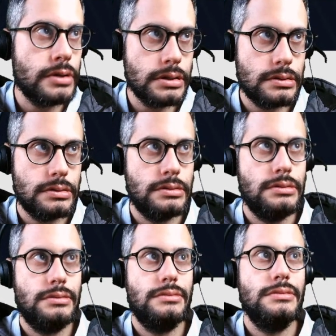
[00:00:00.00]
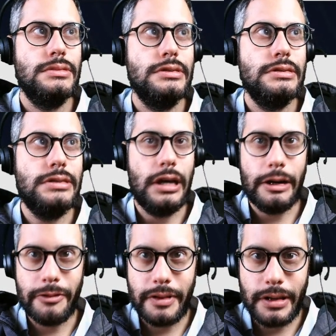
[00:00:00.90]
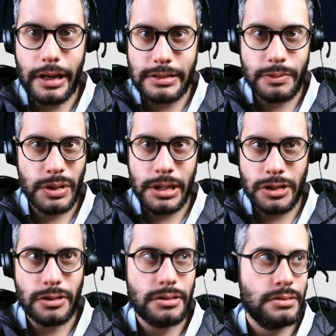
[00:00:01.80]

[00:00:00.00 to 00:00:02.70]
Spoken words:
it. Not everything has to be digital.